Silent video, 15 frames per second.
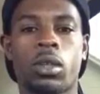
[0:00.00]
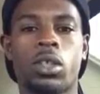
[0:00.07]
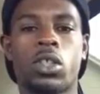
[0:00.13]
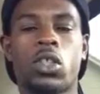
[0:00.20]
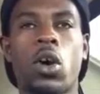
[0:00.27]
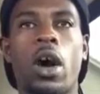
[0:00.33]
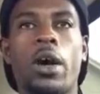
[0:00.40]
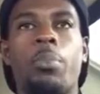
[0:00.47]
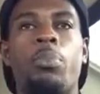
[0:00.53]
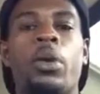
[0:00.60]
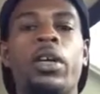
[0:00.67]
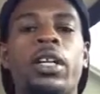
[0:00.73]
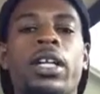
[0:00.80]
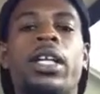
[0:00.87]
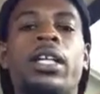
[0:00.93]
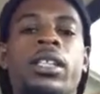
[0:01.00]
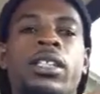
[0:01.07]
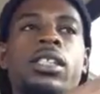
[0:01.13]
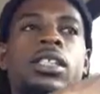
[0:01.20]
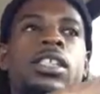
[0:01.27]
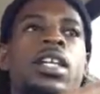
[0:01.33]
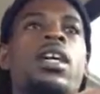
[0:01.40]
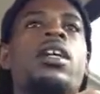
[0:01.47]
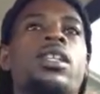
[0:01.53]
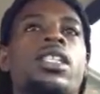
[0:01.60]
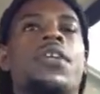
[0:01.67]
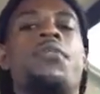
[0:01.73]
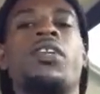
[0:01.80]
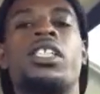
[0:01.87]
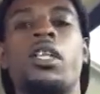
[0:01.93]
Start putting it into chunks.
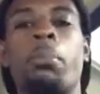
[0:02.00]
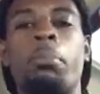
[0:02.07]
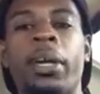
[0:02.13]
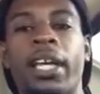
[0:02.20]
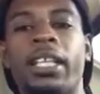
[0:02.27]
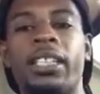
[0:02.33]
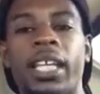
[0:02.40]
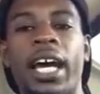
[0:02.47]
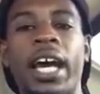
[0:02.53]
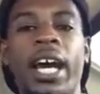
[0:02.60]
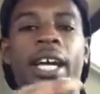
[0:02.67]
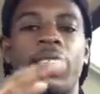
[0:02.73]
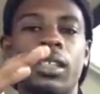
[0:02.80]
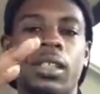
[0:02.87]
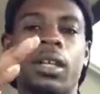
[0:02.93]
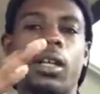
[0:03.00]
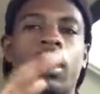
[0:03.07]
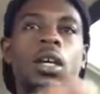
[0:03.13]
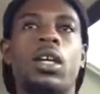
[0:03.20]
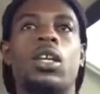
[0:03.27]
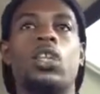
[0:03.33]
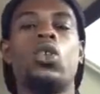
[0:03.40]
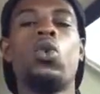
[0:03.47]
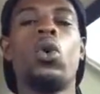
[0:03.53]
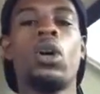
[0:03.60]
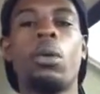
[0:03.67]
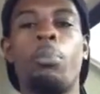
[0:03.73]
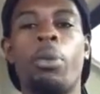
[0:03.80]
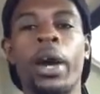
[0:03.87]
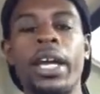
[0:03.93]
If it's a big task, you
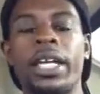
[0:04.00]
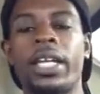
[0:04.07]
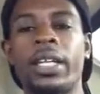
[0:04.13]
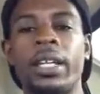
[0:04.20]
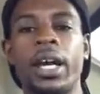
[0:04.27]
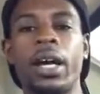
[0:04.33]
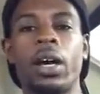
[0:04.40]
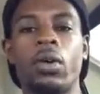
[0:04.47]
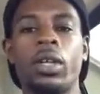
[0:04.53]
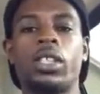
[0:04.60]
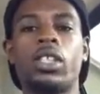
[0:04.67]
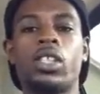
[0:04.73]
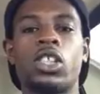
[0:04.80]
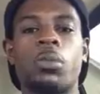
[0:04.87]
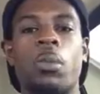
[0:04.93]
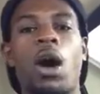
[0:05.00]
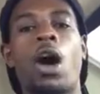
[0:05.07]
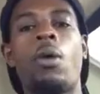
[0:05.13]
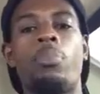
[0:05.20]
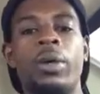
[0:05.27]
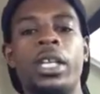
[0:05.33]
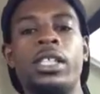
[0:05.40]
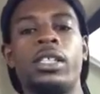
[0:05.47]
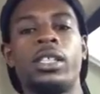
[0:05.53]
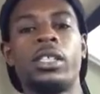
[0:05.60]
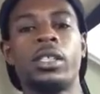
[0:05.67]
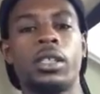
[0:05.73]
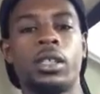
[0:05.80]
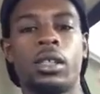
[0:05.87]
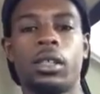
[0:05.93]
want to break it down into small
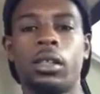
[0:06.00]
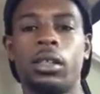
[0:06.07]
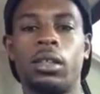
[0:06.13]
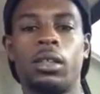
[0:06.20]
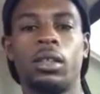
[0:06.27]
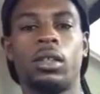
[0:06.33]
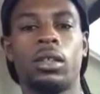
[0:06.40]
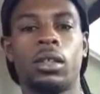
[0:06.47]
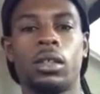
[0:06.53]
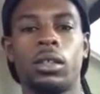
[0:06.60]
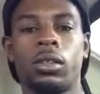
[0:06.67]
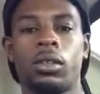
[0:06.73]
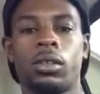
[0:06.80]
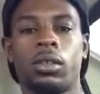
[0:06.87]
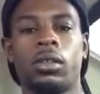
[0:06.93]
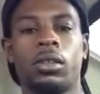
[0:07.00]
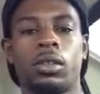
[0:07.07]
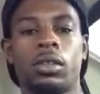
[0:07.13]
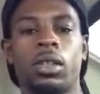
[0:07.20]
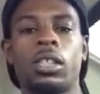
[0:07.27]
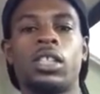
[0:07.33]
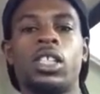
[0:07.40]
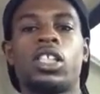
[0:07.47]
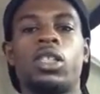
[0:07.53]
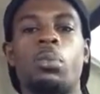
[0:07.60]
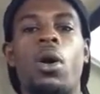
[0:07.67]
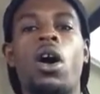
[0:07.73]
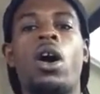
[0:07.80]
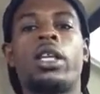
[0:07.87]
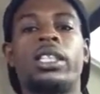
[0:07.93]
pieces, into
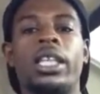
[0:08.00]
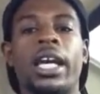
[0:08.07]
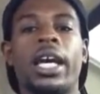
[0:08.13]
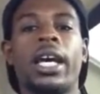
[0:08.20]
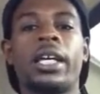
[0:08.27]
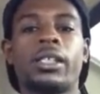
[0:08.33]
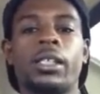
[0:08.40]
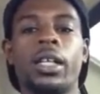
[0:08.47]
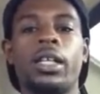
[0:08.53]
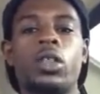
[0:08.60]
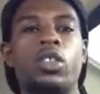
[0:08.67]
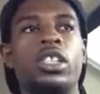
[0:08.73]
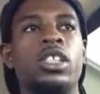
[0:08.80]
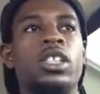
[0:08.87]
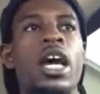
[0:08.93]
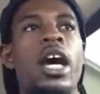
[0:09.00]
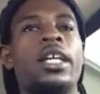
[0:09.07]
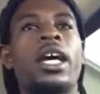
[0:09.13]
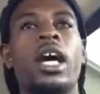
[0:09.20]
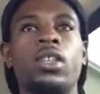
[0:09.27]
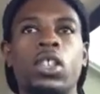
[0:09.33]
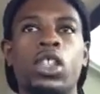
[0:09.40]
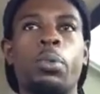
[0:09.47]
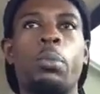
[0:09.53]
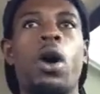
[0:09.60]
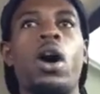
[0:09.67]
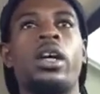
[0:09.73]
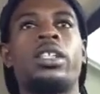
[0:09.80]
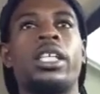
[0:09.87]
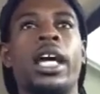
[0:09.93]
small tasks, and just knock out the
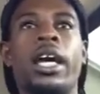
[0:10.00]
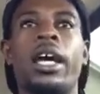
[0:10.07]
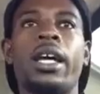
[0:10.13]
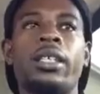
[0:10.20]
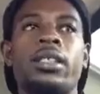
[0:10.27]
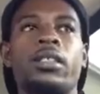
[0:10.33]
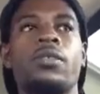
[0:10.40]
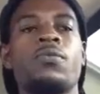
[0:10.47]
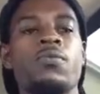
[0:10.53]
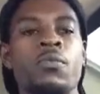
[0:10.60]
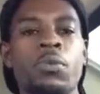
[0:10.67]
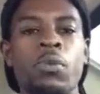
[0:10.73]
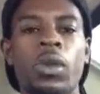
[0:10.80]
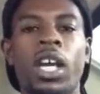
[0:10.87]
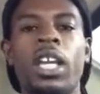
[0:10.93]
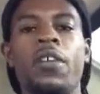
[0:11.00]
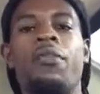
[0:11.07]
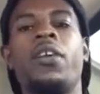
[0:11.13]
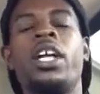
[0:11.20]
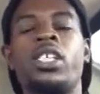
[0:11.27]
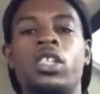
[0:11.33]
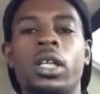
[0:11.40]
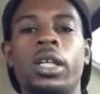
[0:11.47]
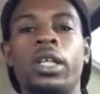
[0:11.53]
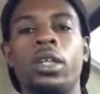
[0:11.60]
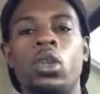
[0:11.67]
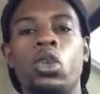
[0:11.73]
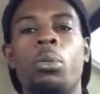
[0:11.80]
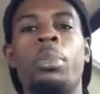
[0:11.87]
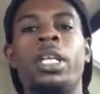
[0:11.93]
small tasks. And eventually,
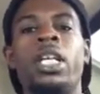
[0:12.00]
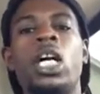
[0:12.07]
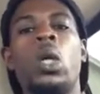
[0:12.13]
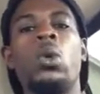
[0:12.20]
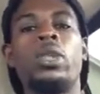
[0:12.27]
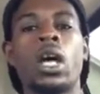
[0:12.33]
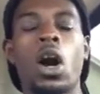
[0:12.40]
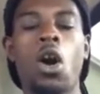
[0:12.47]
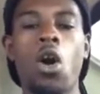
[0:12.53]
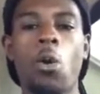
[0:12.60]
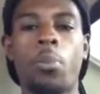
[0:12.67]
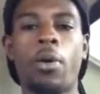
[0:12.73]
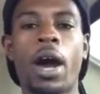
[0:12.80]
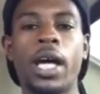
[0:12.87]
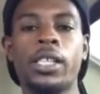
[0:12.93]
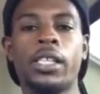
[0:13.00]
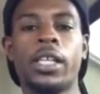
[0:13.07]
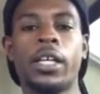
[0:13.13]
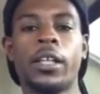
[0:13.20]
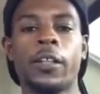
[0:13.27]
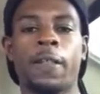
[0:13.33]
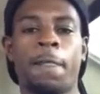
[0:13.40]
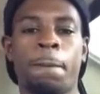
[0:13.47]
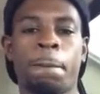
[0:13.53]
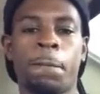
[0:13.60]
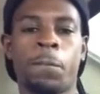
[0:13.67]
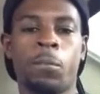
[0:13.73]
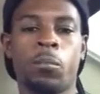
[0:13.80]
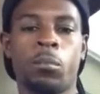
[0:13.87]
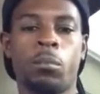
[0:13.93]
you'll be done with the whole project.
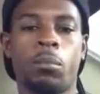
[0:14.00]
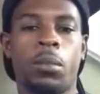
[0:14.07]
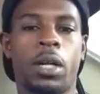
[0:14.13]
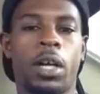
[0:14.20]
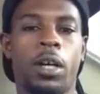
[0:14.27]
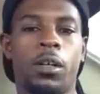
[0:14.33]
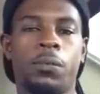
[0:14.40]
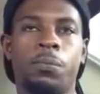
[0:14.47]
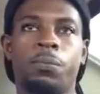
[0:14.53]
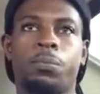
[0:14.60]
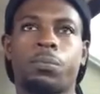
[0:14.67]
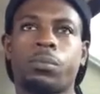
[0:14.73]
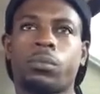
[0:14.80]
But I